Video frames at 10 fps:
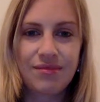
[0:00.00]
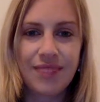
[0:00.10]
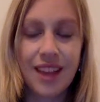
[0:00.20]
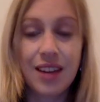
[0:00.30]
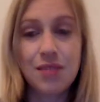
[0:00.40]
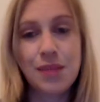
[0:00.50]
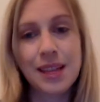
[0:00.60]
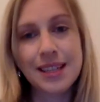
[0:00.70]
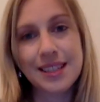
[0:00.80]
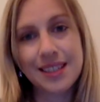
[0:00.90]
how to apply
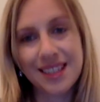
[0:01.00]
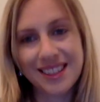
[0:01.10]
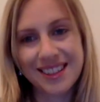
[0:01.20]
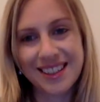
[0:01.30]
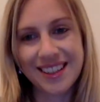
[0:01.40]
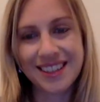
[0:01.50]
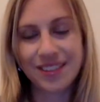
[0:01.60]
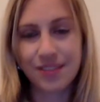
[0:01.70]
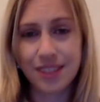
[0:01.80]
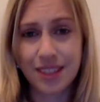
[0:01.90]
statistics and
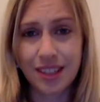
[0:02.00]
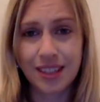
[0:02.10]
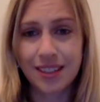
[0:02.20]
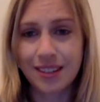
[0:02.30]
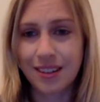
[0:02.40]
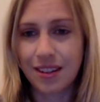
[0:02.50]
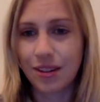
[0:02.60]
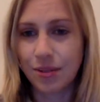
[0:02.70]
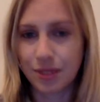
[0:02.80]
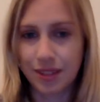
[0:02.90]
physics in a
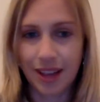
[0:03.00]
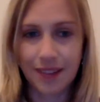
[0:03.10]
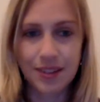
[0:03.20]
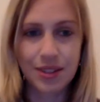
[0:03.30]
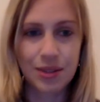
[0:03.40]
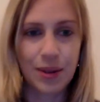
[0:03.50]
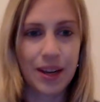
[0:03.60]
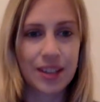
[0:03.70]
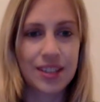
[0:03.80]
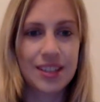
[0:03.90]
real life
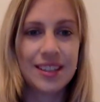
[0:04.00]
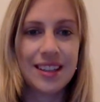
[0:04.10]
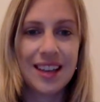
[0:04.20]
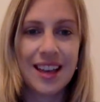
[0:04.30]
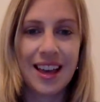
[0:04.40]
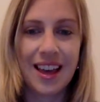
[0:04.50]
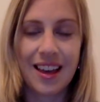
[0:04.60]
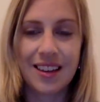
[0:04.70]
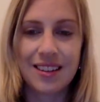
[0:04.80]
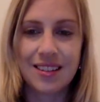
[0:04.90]
situation,
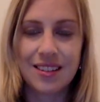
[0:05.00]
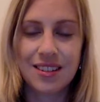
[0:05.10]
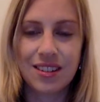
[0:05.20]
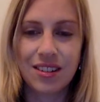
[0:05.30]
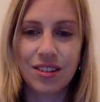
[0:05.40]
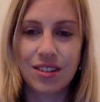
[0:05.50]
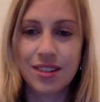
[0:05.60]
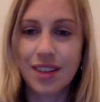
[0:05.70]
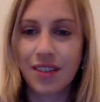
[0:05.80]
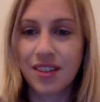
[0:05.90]
and to
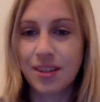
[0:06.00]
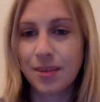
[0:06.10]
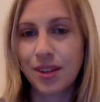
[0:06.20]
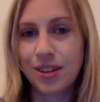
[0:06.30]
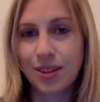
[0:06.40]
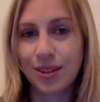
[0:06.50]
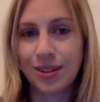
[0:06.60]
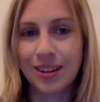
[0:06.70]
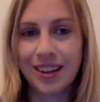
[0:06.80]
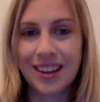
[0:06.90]
discover something new.
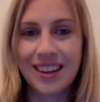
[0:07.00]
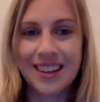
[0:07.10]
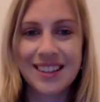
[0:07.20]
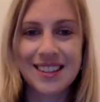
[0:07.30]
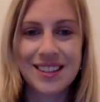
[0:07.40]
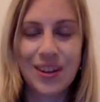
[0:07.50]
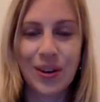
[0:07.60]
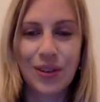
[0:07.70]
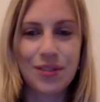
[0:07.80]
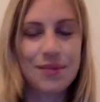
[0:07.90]
So
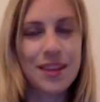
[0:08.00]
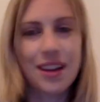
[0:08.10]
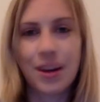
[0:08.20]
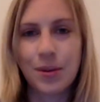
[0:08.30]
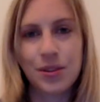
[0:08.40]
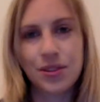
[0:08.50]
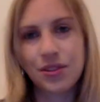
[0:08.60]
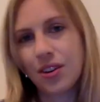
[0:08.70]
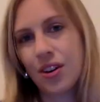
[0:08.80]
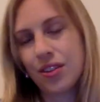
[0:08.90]
from then
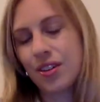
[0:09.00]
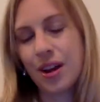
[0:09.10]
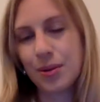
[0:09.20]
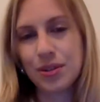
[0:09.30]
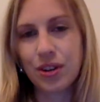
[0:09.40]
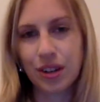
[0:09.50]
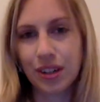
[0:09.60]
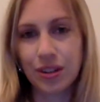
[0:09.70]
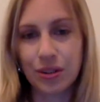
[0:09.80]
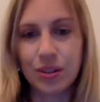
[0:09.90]
on, I was totally
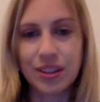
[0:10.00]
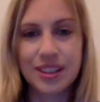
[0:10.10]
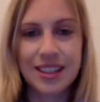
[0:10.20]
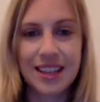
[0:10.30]
hooked.